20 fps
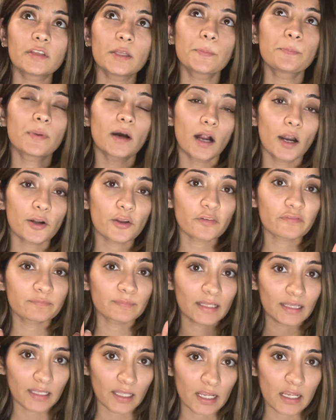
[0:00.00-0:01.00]
part of
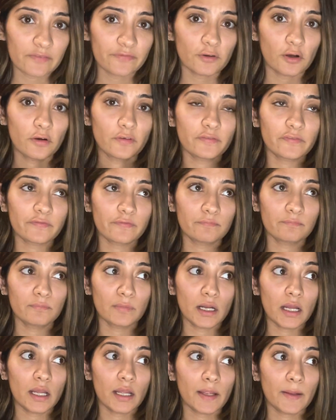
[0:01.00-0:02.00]
my life of
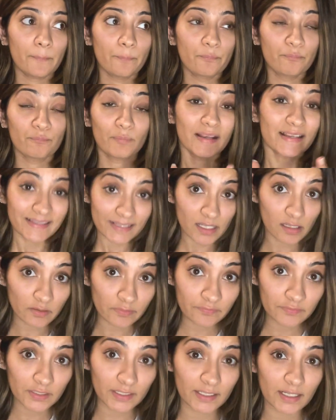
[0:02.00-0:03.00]

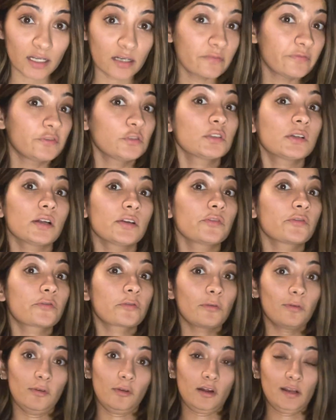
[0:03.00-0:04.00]
myself that I had full
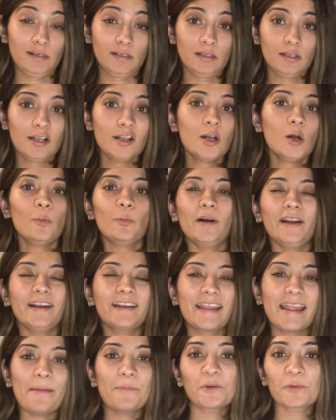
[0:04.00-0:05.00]
control on. When it
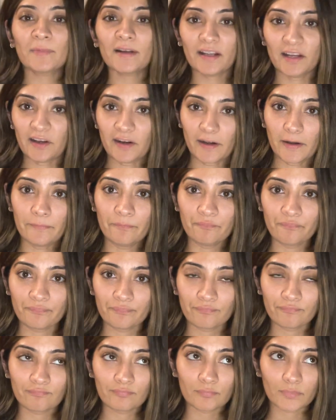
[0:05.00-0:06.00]
came to my hair,
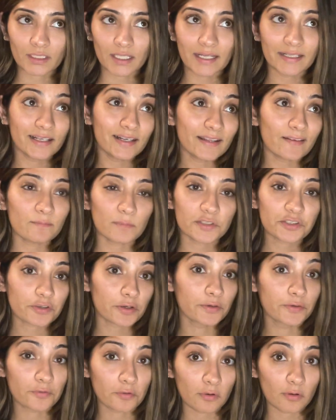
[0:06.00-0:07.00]
I didn't have much
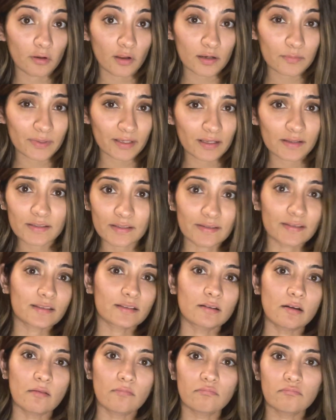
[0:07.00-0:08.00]
control on because it's
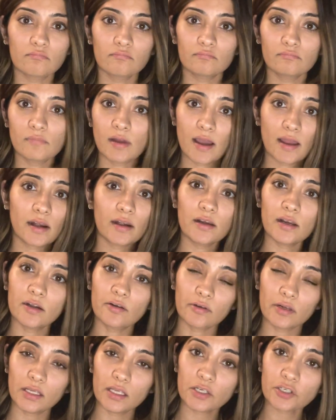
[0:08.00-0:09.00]
a
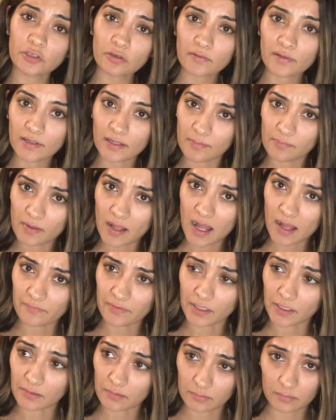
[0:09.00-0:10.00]
hereditary issue that I'm
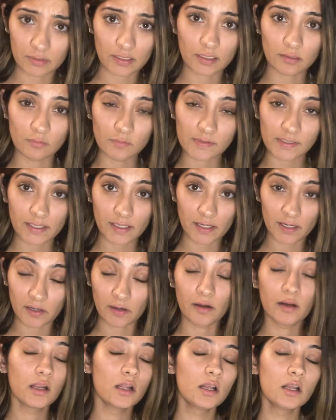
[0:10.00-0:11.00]
having, like losing
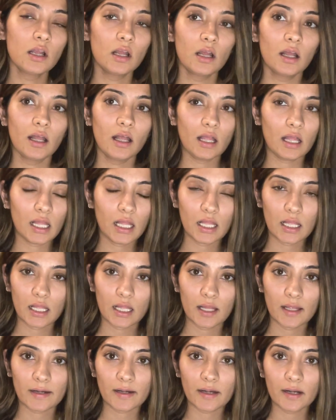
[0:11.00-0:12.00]
hair.
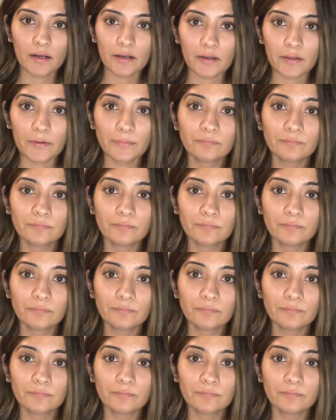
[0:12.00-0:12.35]
And